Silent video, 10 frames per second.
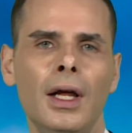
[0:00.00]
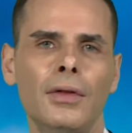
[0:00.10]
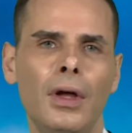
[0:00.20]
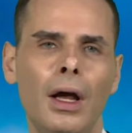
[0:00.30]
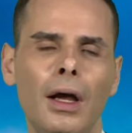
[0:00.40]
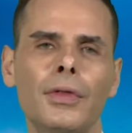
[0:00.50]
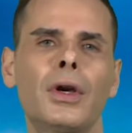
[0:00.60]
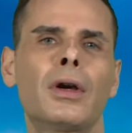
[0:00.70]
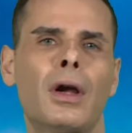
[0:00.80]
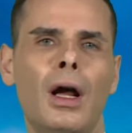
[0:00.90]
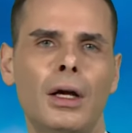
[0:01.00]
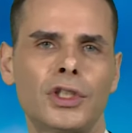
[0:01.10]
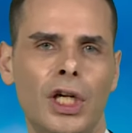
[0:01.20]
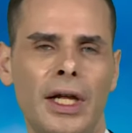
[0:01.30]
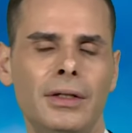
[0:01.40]
The other
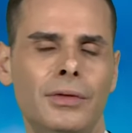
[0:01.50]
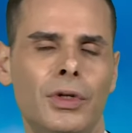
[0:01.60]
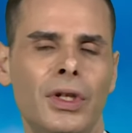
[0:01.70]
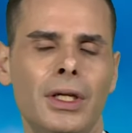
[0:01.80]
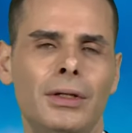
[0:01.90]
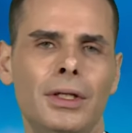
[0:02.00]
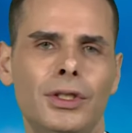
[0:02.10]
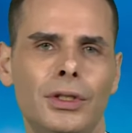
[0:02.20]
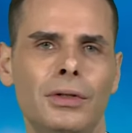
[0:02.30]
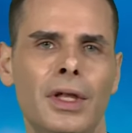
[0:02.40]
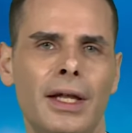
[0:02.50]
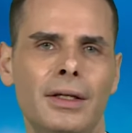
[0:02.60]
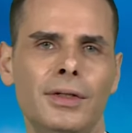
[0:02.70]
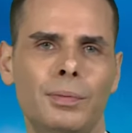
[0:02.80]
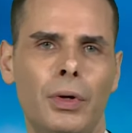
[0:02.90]
China-related issue that
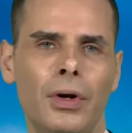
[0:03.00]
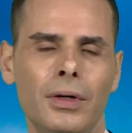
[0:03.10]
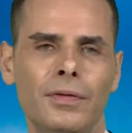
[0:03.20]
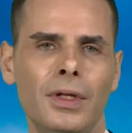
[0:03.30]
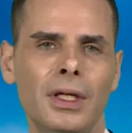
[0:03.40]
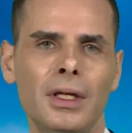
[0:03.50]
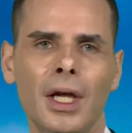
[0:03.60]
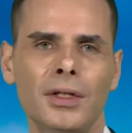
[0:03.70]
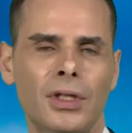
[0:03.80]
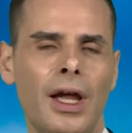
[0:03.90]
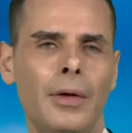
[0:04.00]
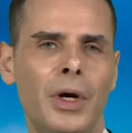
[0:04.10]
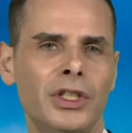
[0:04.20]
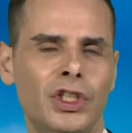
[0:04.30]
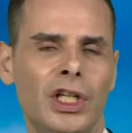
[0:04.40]
is part of the
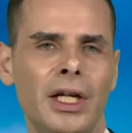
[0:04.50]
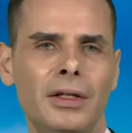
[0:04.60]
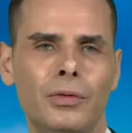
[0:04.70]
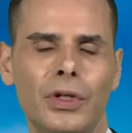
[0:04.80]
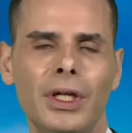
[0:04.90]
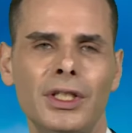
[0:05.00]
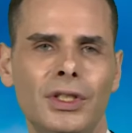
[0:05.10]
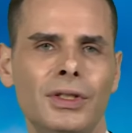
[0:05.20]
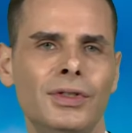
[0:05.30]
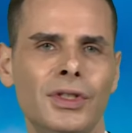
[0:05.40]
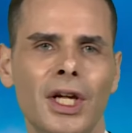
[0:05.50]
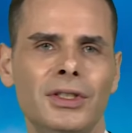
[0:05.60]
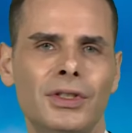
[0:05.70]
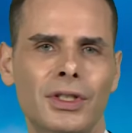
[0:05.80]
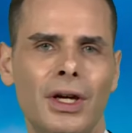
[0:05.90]
Taiwan-China relations
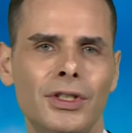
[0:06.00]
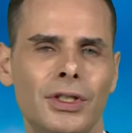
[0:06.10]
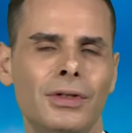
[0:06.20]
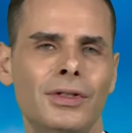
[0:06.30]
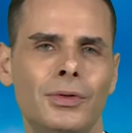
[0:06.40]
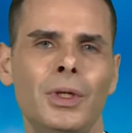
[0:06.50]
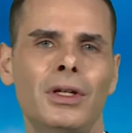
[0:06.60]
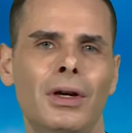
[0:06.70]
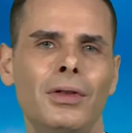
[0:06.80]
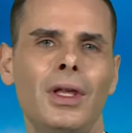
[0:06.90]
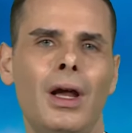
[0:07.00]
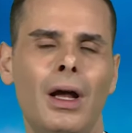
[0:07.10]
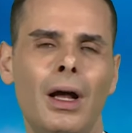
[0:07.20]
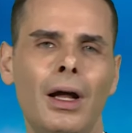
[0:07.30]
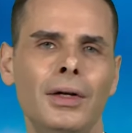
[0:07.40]
discussion this week are the
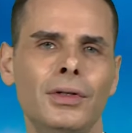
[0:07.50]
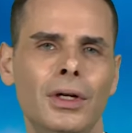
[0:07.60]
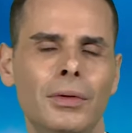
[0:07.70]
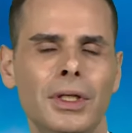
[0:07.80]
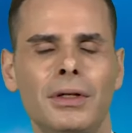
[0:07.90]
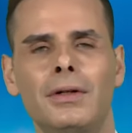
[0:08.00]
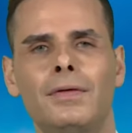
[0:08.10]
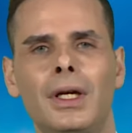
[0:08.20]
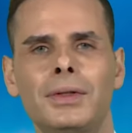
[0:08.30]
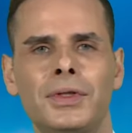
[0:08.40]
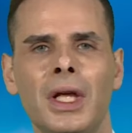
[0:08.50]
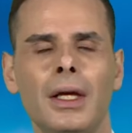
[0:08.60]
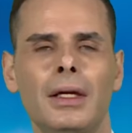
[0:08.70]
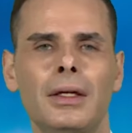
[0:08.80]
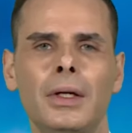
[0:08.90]
ongoing events
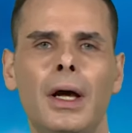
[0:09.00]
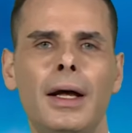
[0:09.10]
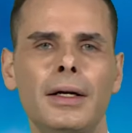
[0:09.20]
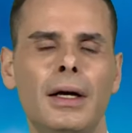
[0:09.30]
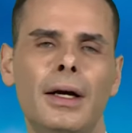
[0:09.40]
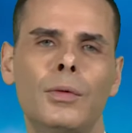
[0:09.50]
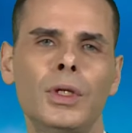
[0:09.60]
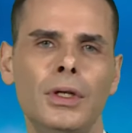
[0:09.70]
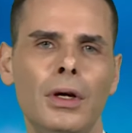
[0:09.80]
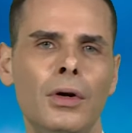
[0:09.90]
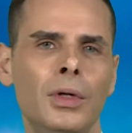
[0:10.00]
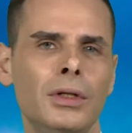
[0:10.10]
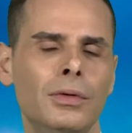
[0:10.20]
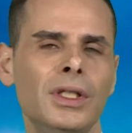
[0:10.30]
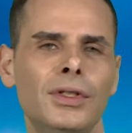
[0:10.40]
in Hong Kong. We know
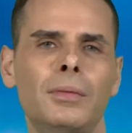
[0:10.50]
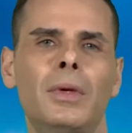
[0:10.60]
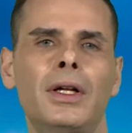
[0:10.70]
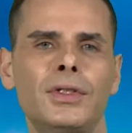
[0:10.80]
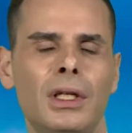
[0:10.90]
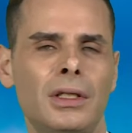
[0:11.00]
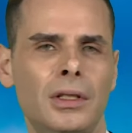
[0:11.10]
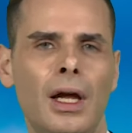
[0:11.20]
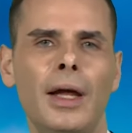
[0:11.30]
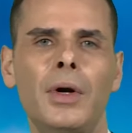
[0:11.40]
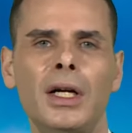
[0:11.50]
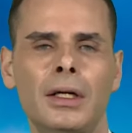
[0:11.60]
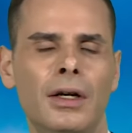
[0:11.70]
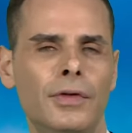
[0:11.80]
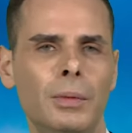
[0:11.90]
in recent months that the Taiwan
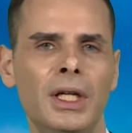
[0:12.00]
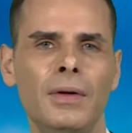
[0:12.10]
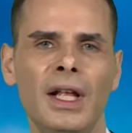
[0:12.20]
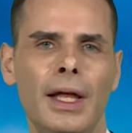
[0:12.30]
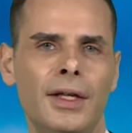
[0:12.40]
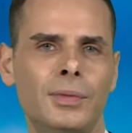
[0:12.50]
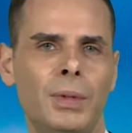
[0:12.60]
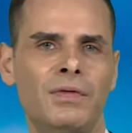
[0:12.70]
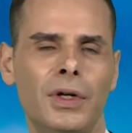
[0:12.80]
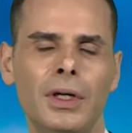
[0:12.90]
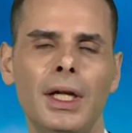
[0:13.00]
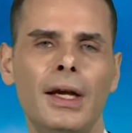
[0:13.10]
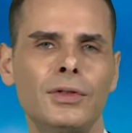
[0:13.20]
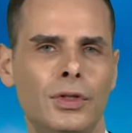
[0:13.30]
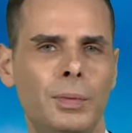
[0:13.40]
government has been very
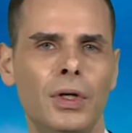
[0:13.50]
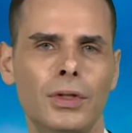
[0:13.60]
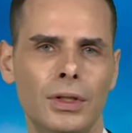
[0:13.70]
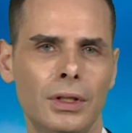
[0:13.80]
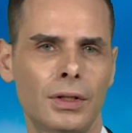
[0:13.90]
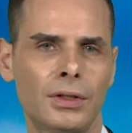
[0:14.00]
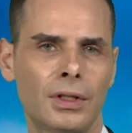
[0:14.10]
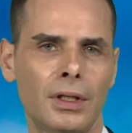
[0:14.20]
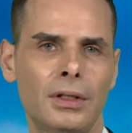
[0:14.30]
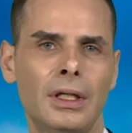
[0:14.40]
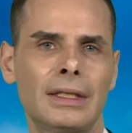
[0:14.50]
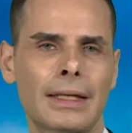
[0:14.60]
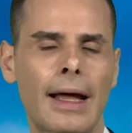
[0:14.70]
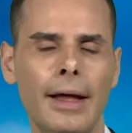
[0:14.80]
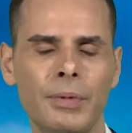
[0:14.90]
outspoken in its
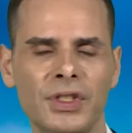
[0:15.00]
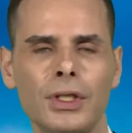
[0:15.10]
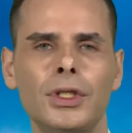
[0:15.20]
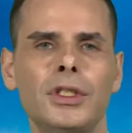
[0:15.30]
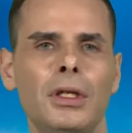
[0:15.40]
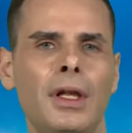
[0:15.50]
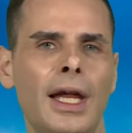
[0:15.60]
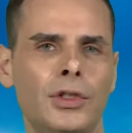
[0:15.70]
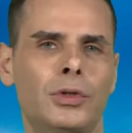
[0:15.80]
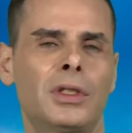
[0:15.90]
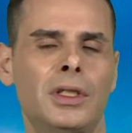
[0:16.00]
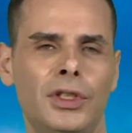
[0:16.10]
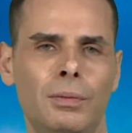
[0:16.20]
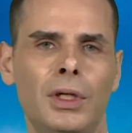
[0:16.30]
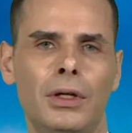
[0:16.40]
opposition to the
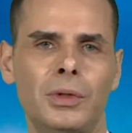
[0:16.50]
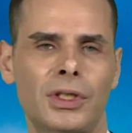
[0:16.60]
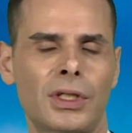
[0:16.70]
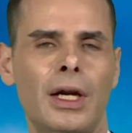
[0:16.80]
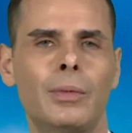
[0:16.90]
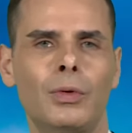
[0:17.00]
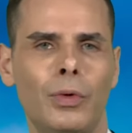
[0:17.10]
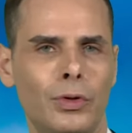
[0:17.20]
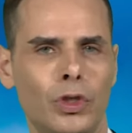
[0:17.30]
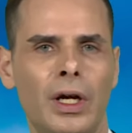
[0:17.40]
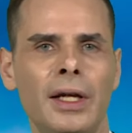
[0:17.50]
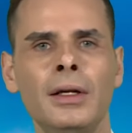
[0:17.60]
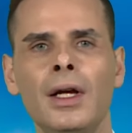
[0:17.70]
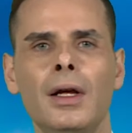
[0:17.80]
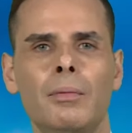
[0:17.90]
extradition bill, which has now been withdrawn
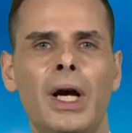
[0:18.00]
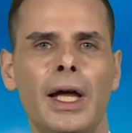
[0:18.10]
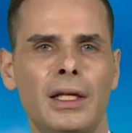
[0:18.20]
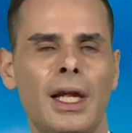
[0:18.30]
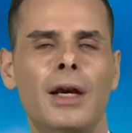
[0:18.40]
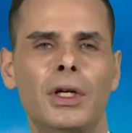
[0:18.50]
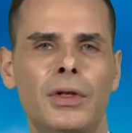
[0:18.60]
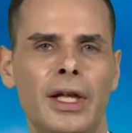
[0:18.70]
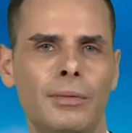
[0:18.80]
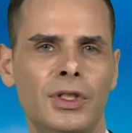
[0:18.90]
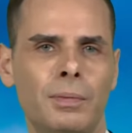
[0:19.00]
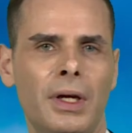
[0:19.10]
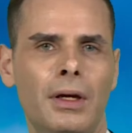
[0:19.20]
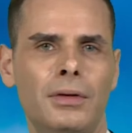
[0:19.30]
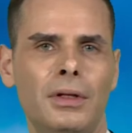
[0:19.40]
by Carrie Lam,
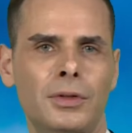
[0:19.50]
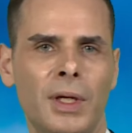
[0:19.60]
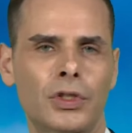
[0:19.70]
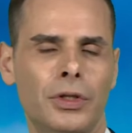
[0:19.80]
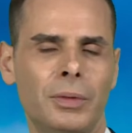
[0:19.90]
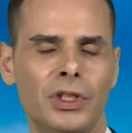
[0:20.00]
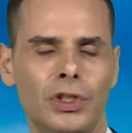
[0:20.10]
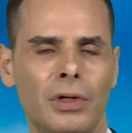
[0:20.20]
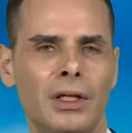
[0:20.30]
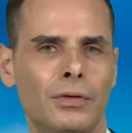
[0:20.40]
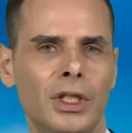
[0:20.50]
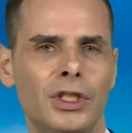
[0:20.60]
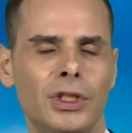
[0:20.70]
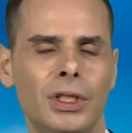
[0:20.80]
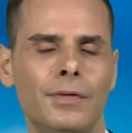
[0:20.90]
the Special Administrative
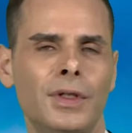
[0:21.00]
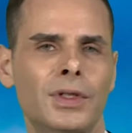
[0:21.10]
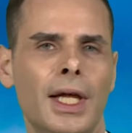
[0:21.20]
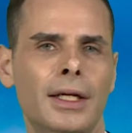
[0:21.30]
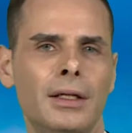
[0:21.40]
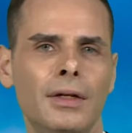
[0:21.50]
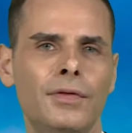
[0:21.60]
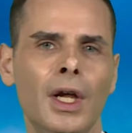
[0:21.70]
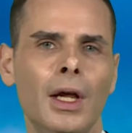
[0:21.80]
Region Chief Executive.